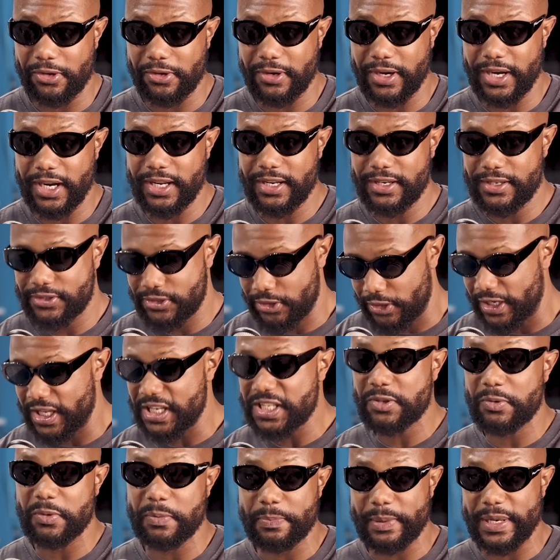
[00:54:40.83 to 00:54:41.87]
Yeah. Right. So
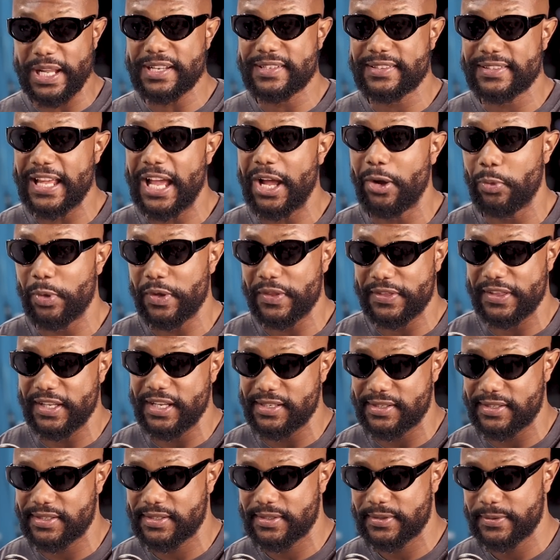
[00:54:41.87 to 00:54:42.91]
let's replace that with
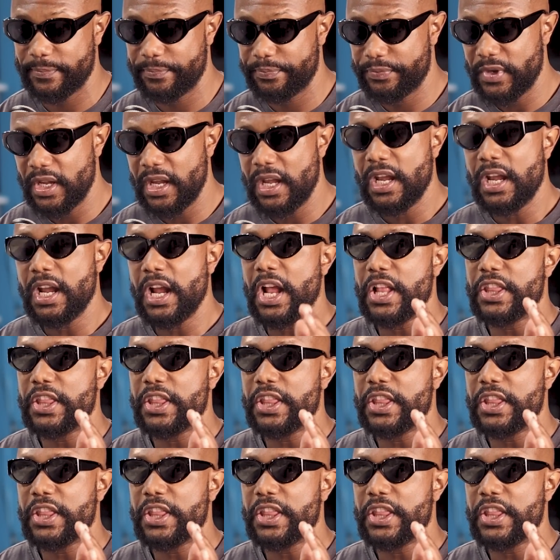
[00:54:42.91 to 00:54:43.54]
this. Yeah.